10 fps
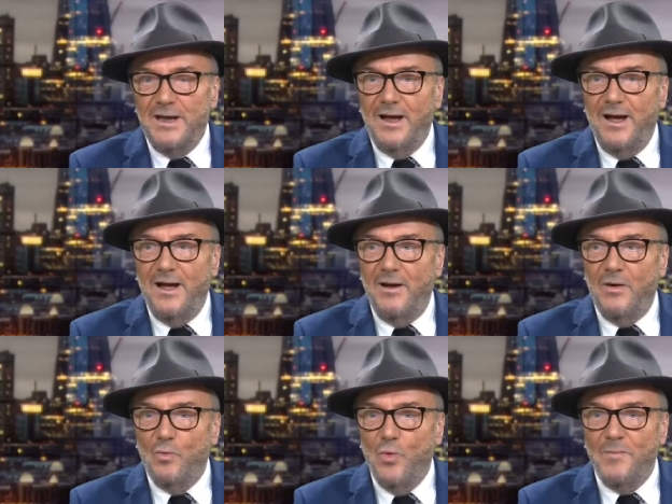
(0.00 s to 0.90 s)

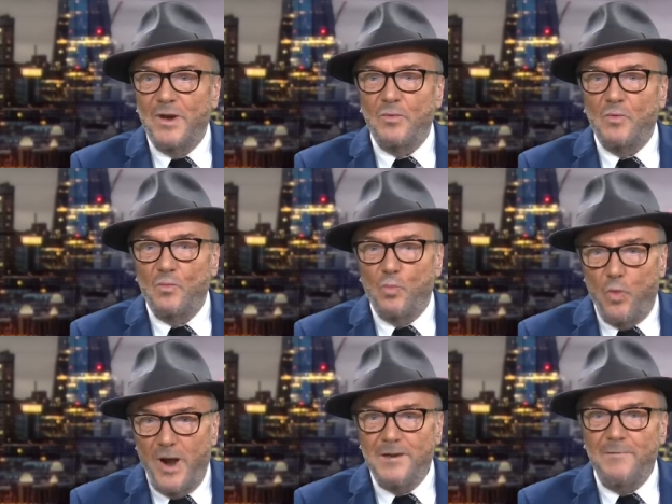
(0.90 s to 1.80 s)
women
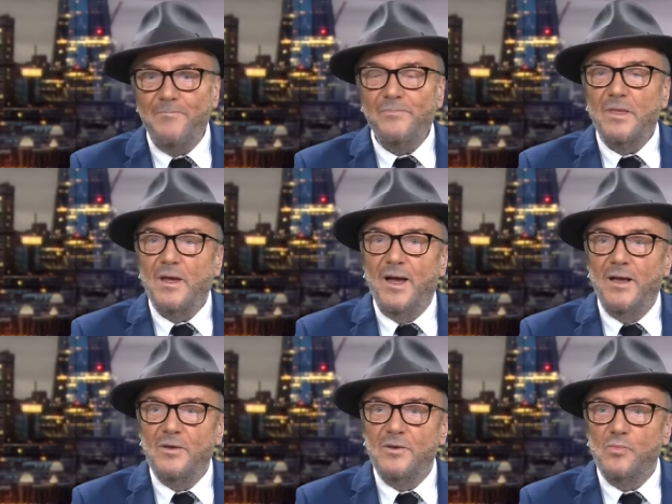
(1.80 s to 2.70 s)
won,
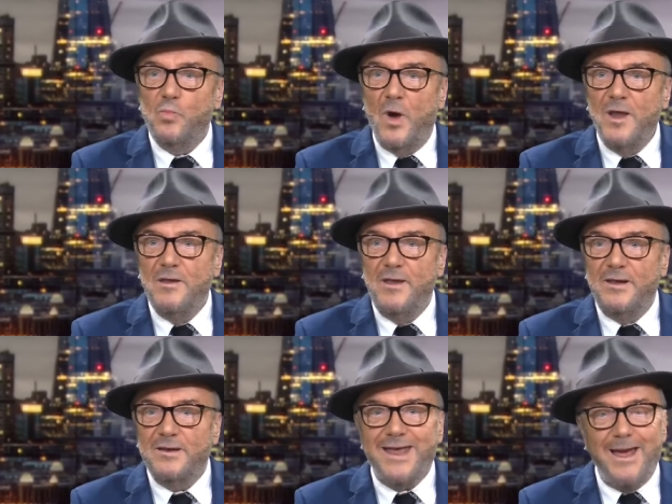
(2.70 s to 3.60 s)
and won
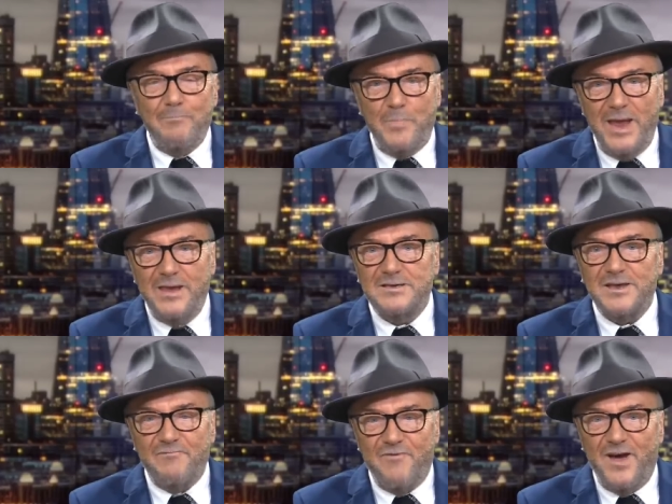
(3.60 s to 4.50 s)
in campaigns
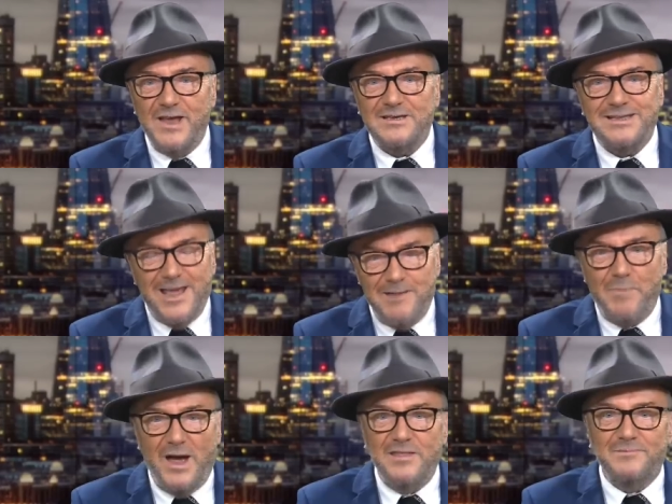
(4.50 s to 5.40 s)
and fights led
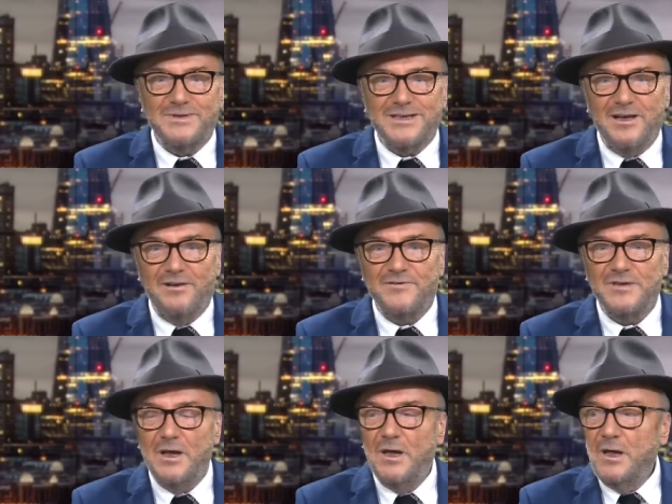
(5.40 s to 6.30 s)
by themselves,
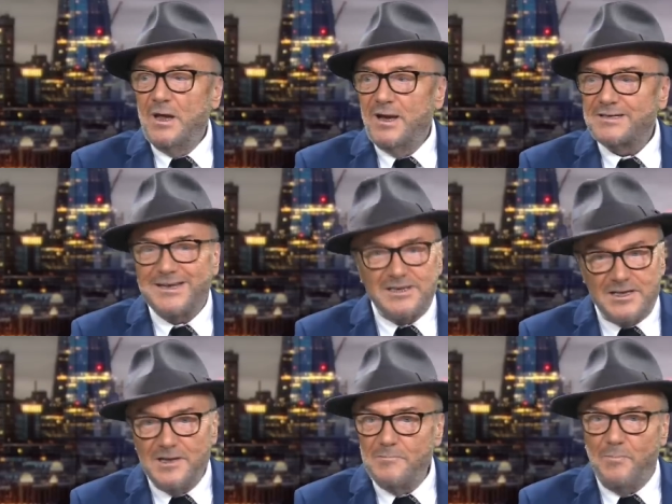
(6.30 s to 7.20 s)

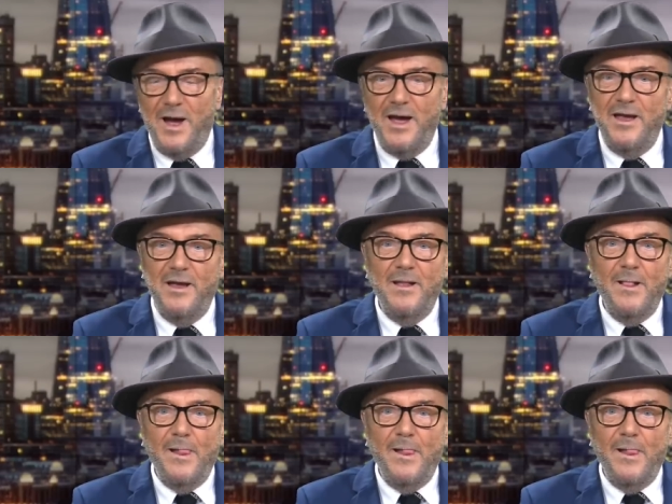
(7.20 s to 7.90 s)
assisted by